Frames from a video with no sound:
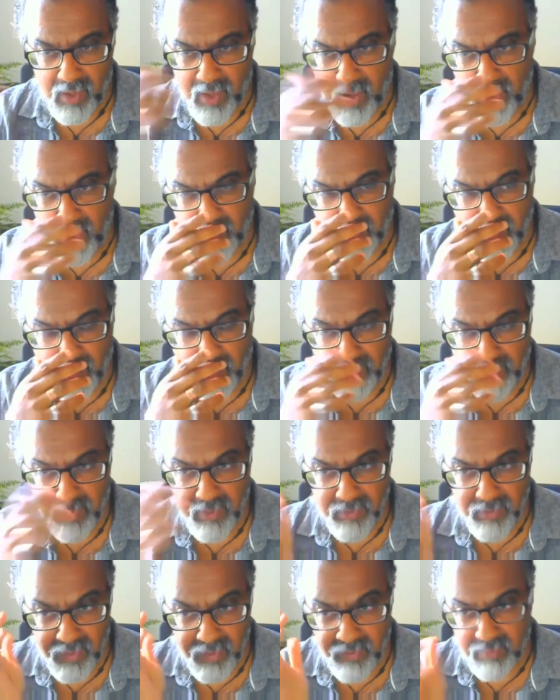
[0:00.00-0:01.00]
And I
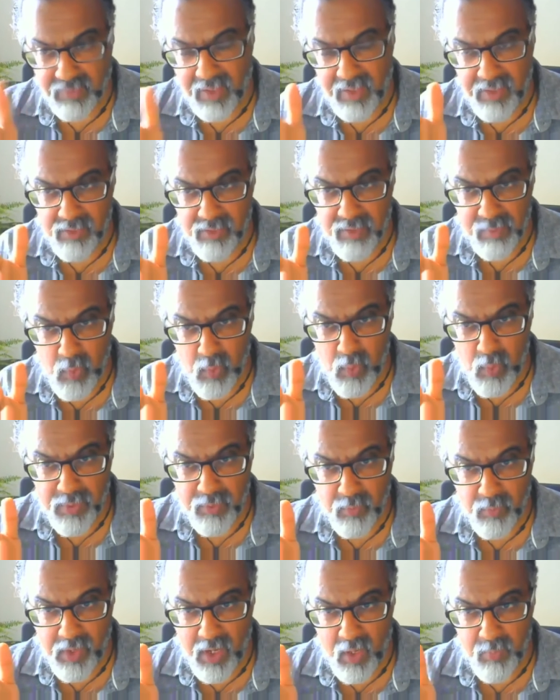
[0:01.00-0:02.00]
think this kind of a
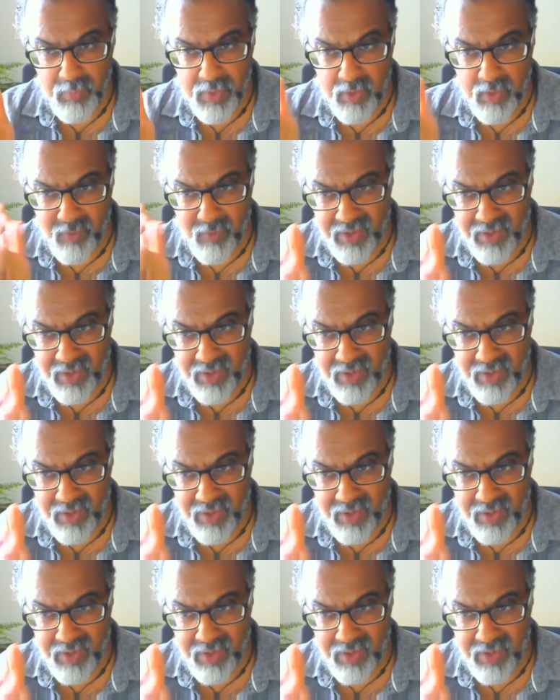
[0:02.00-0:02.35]
movement would have been